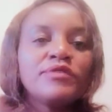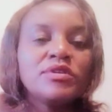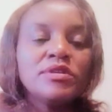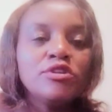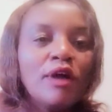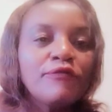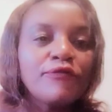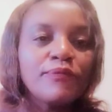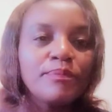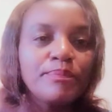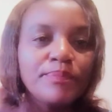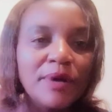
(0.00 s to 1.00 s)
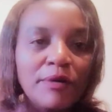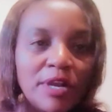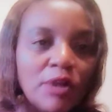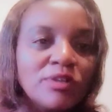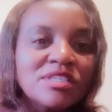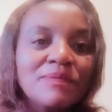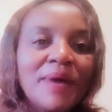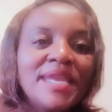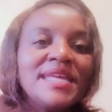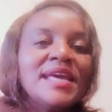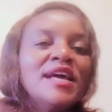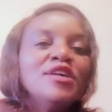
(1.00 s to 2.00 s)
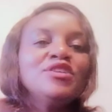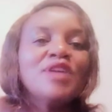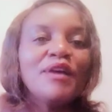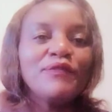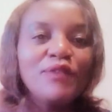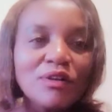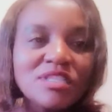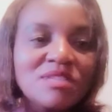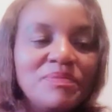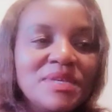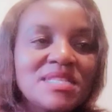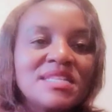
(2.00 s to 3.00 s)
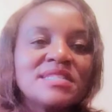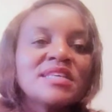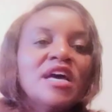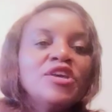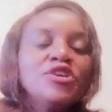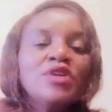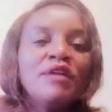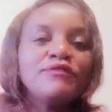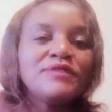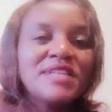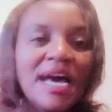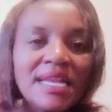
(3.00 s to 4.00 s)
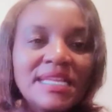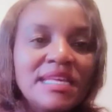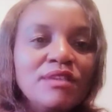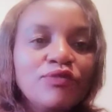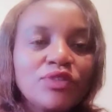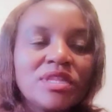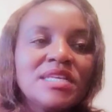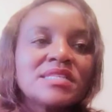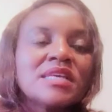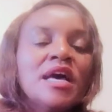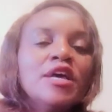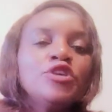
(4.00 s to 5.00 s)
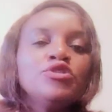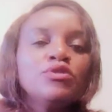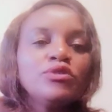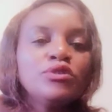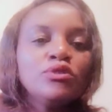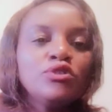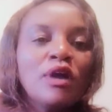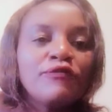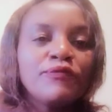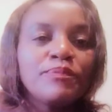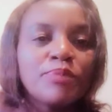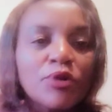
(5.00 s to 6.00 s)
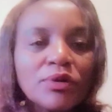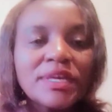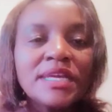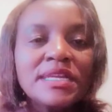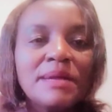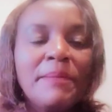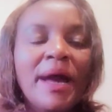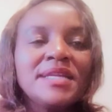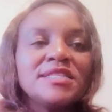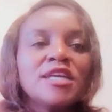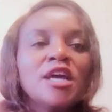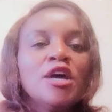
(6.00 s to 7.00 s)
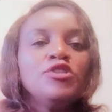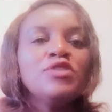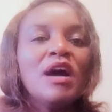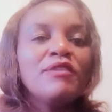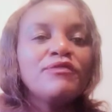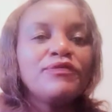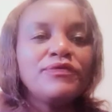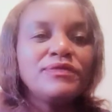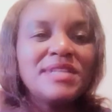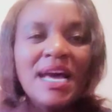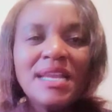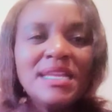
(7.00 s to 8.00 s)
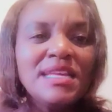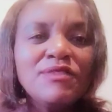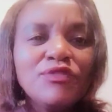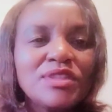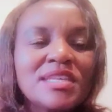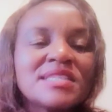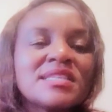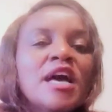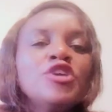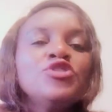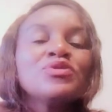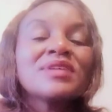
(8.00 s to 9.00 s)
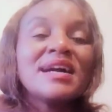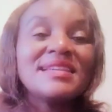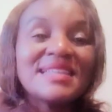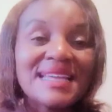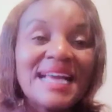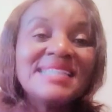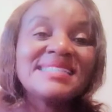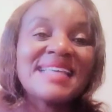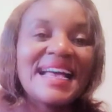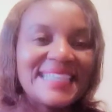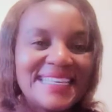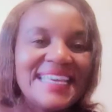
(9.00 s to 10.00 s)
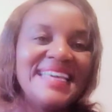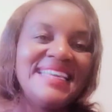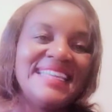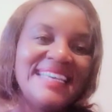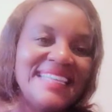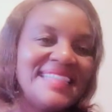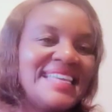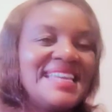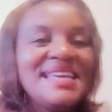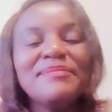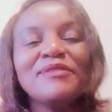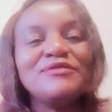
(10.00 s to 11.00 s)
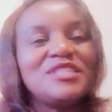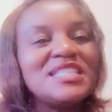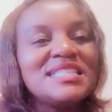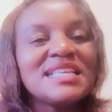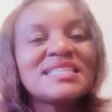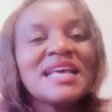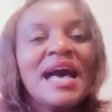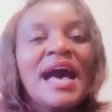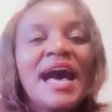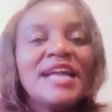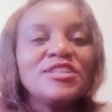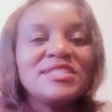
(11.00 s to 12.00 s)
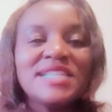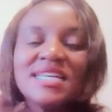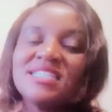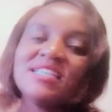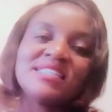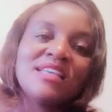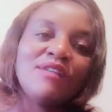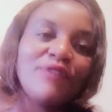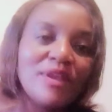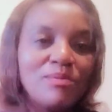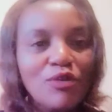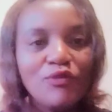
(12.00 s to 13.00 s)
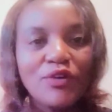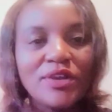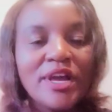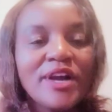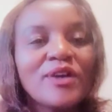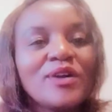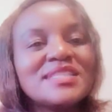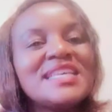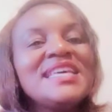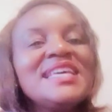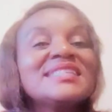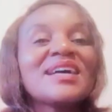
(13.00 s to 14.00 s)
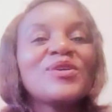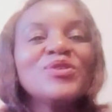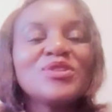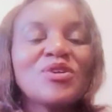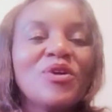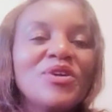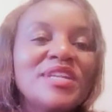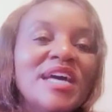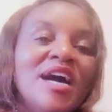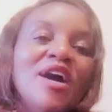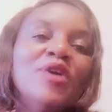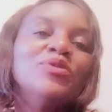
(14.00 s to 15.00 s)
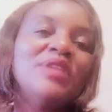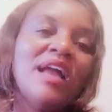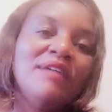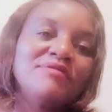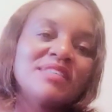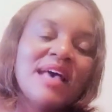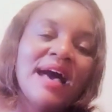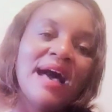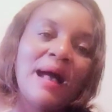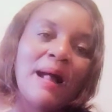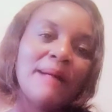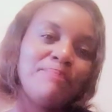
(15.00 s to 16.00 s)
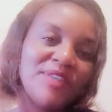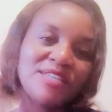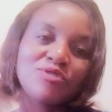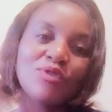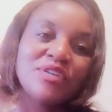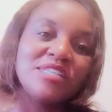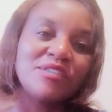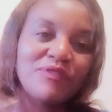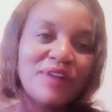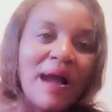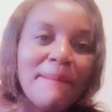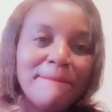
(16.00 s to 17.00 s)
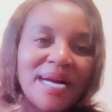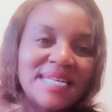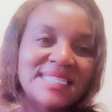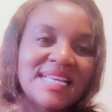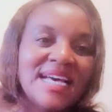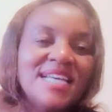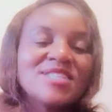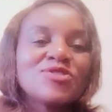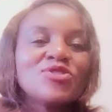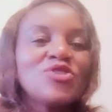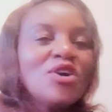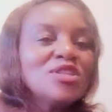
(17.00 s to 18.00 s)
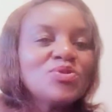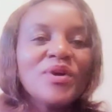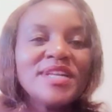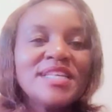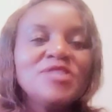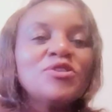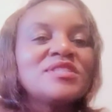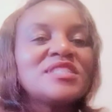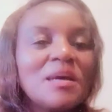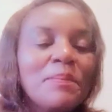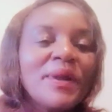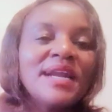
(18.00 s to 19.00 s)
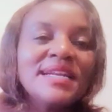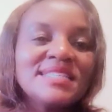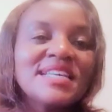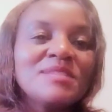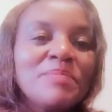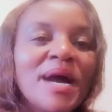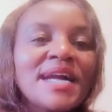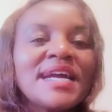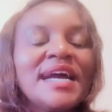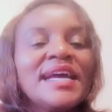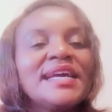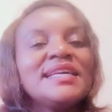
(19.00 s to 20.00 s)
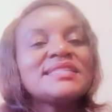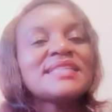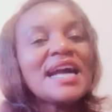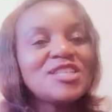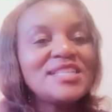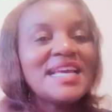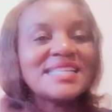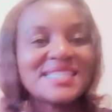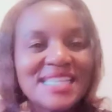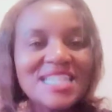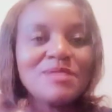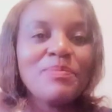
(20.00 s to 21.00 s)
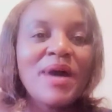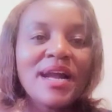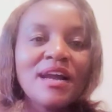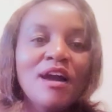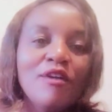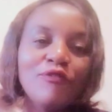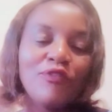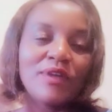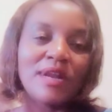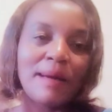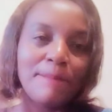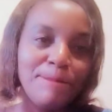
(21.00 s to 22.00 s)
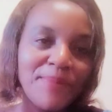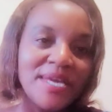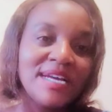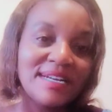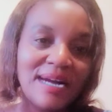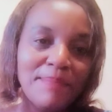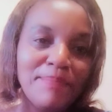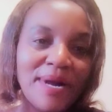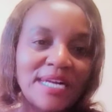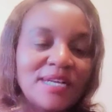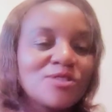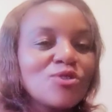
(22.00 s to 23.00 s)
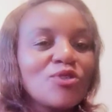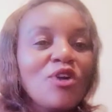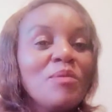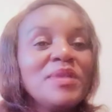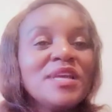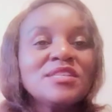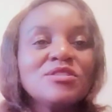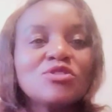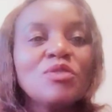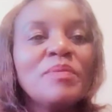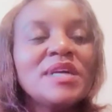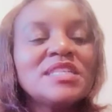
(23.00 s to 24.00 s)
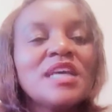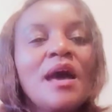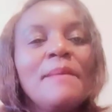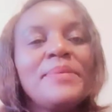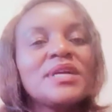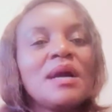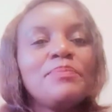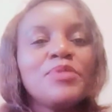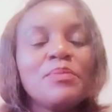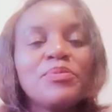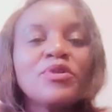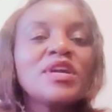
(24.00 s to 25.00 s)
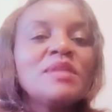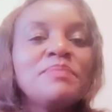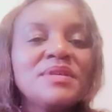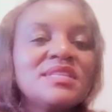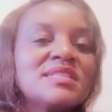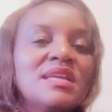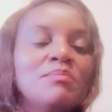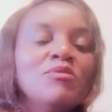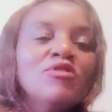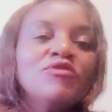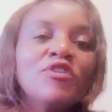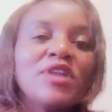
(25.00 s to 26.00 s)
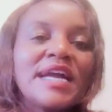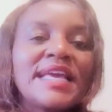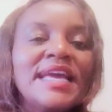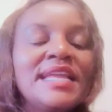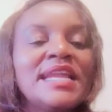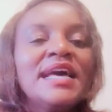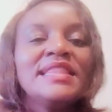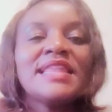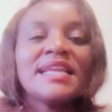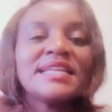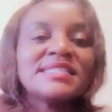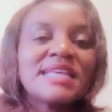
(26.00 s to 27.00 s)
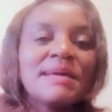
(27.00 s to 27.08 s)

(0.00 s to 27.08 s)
you have uh, lost money, you have lost business, you have done evil things, you you you have broken a marriage, you have done evil things. You can rise again in the name of Jesus and you dust yourself and move on because he is a good God who loves uh, the stories of comebacks. So don't worry, your temporary setback setback is actually a setback for a big comeback. So God bless you so much. Pick up your broken pieces and move on again. There is a